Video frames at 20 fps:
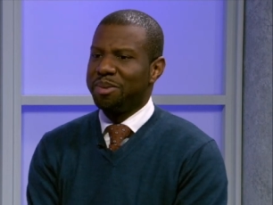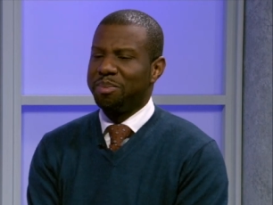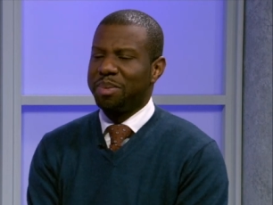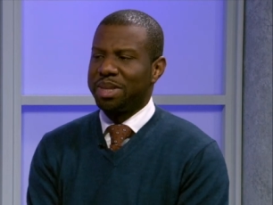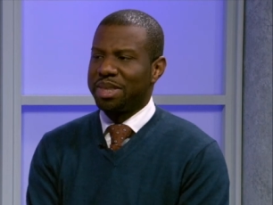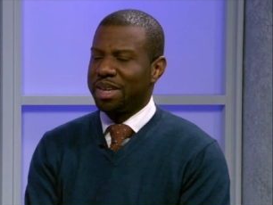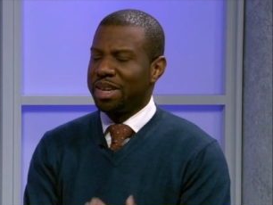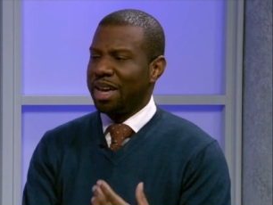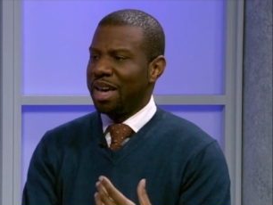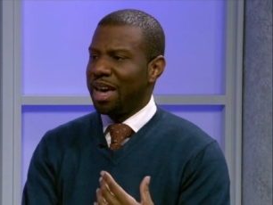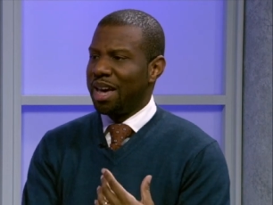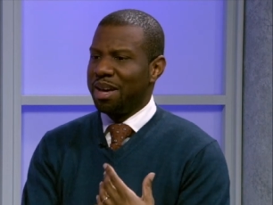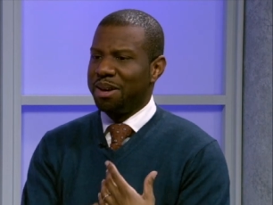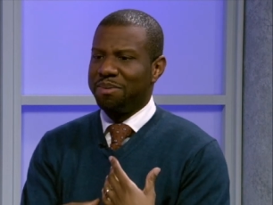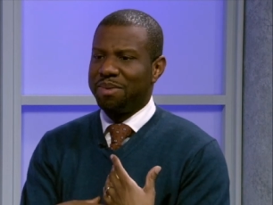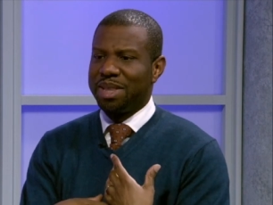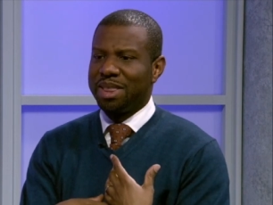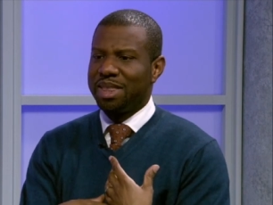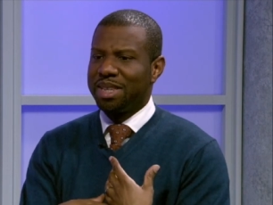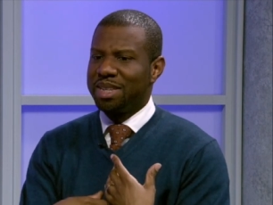but they
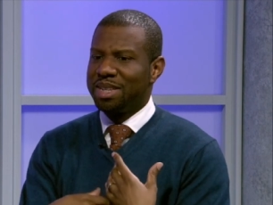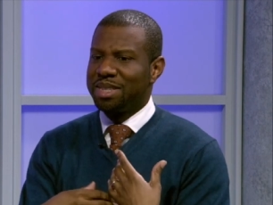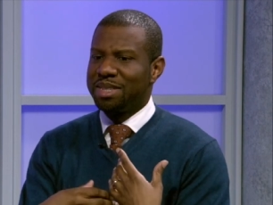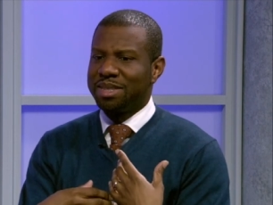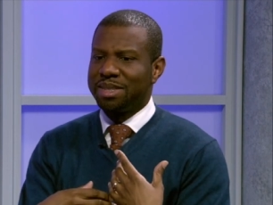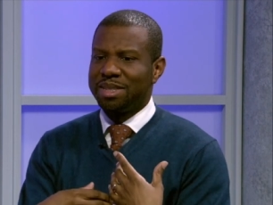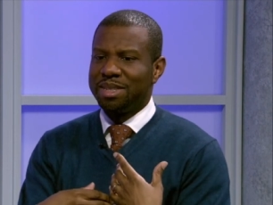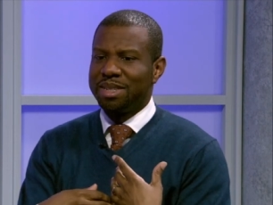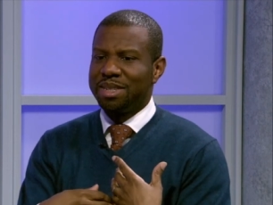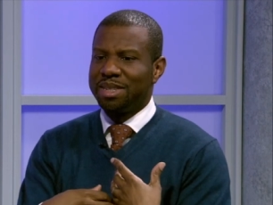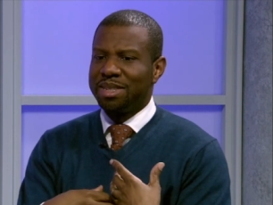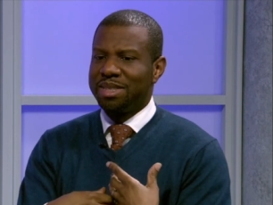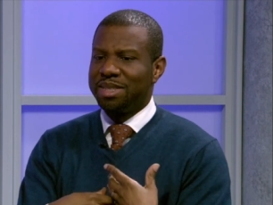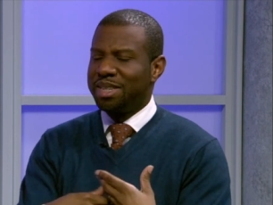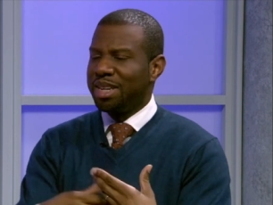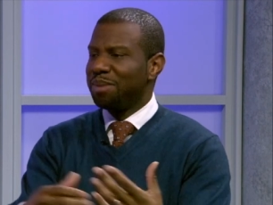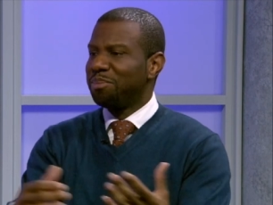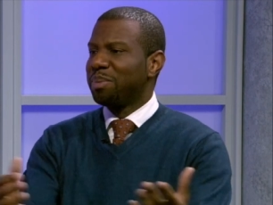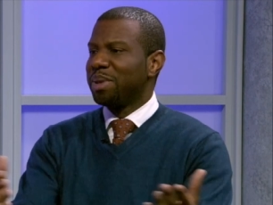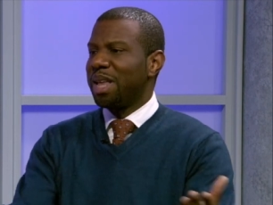have at least
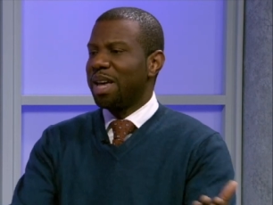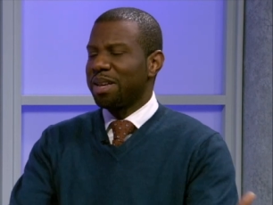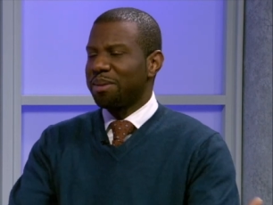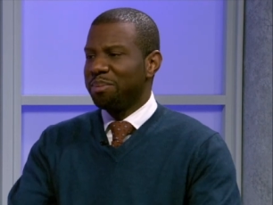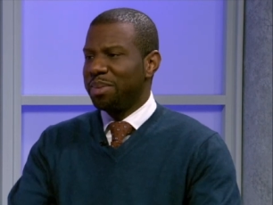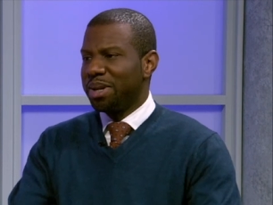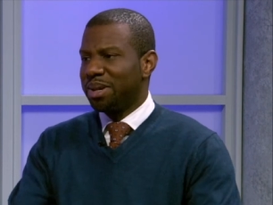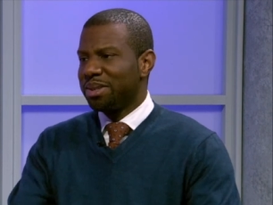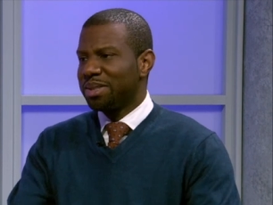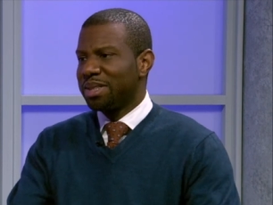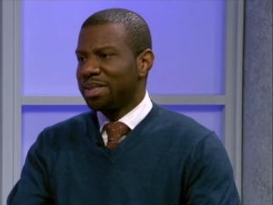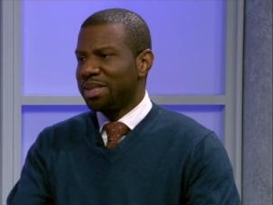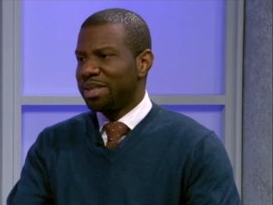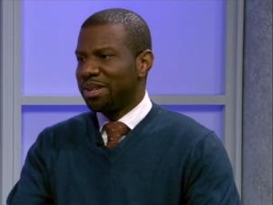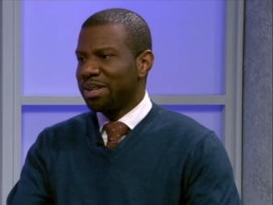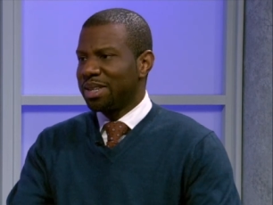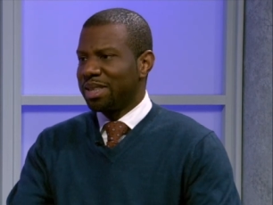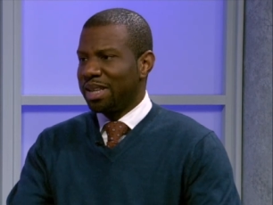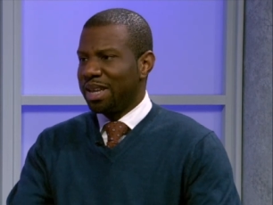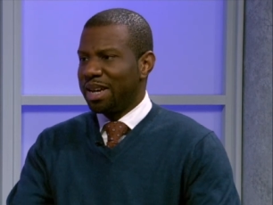10 black males in
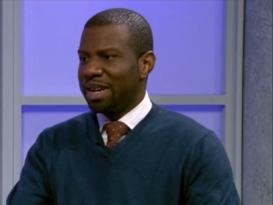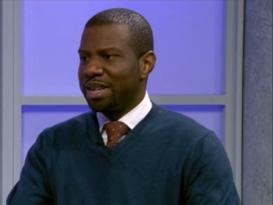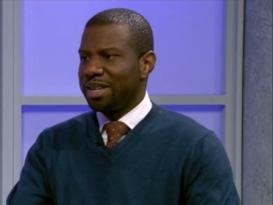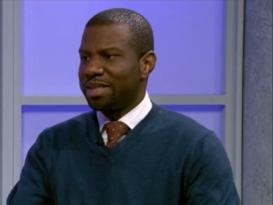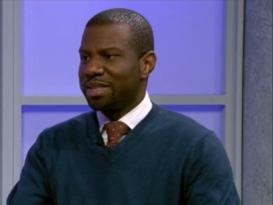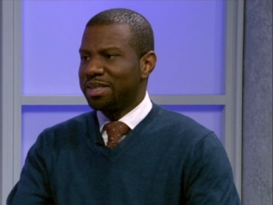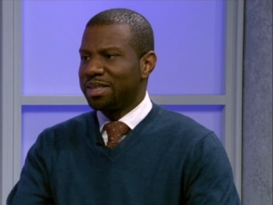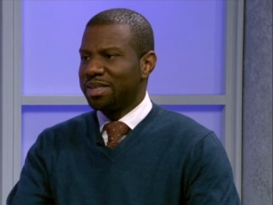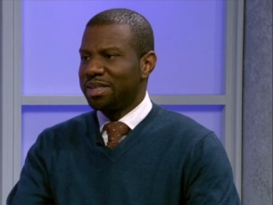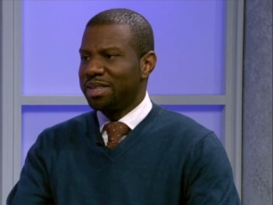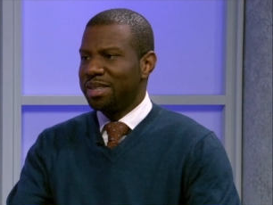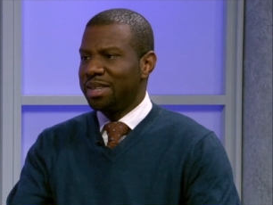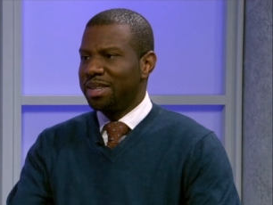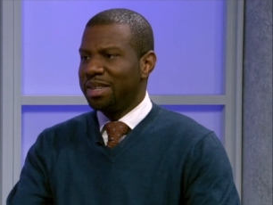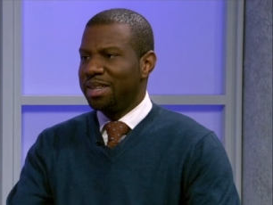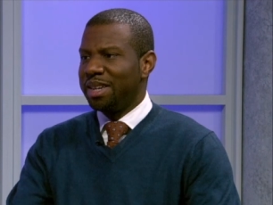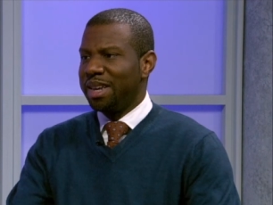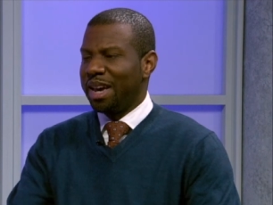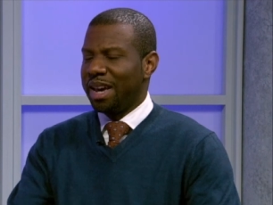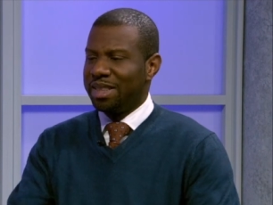their class
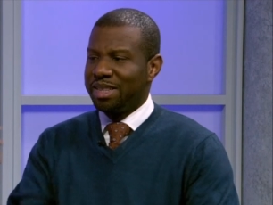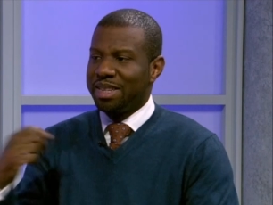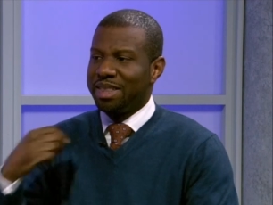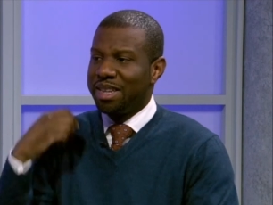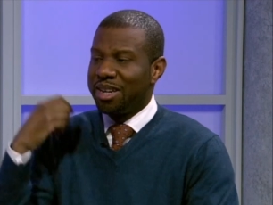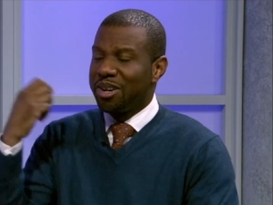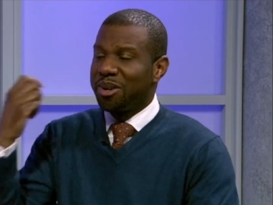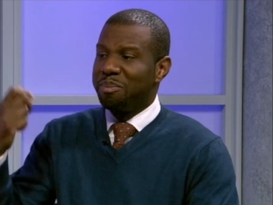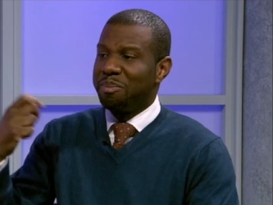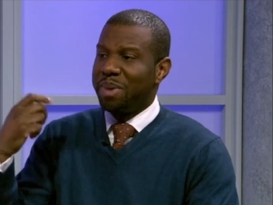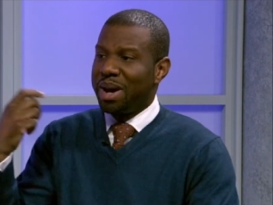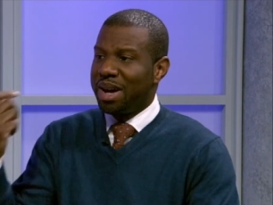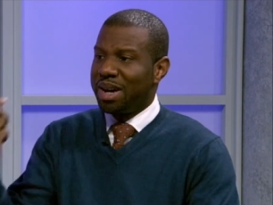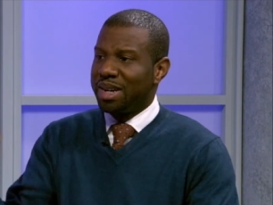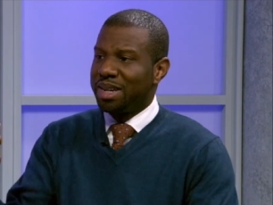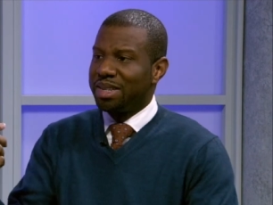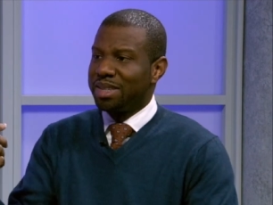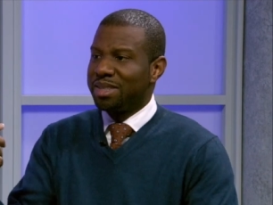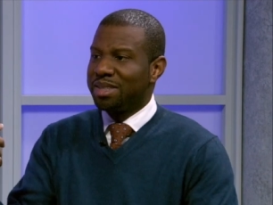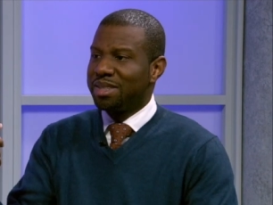and in their
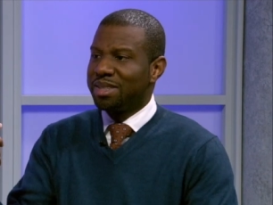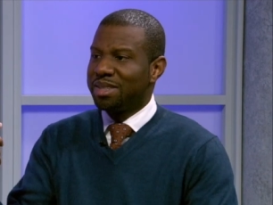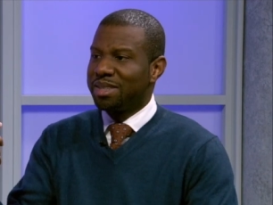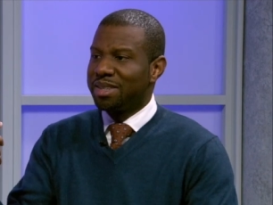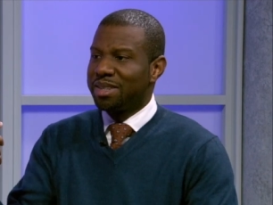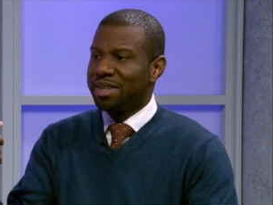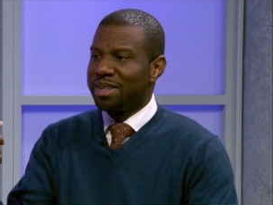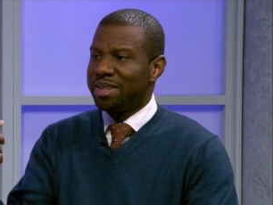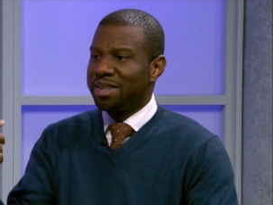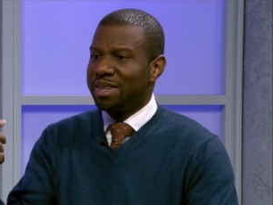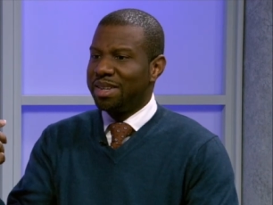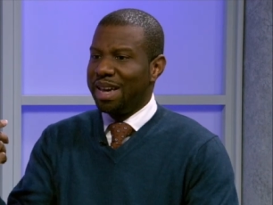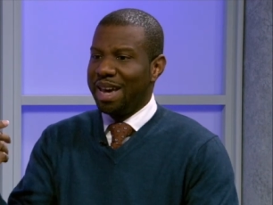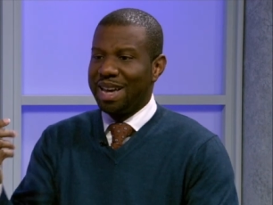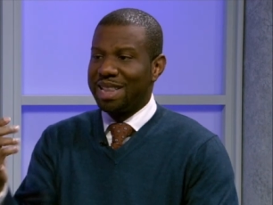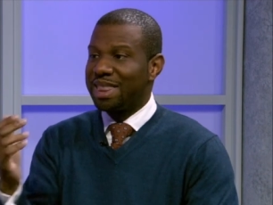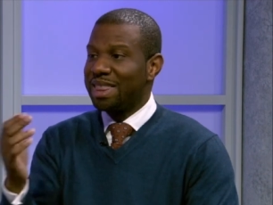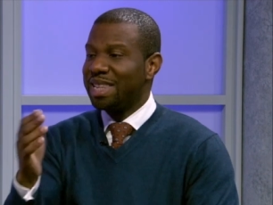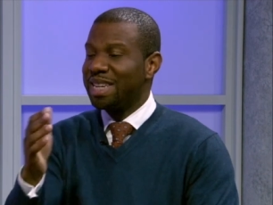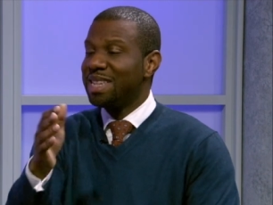mind,
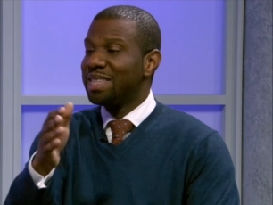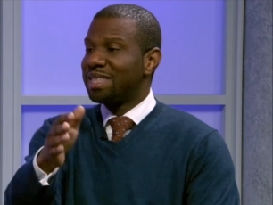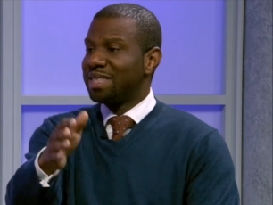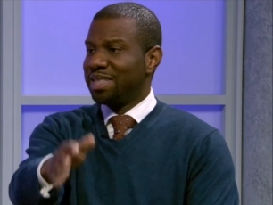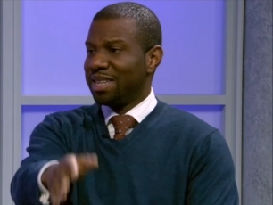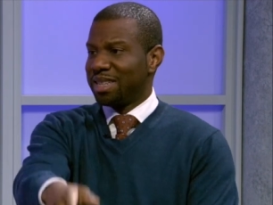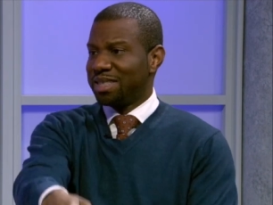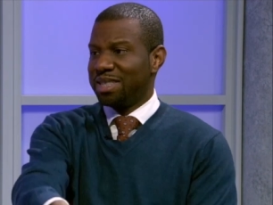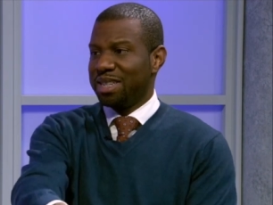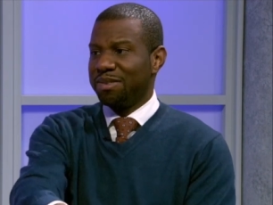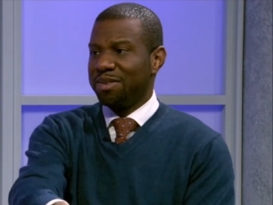at least six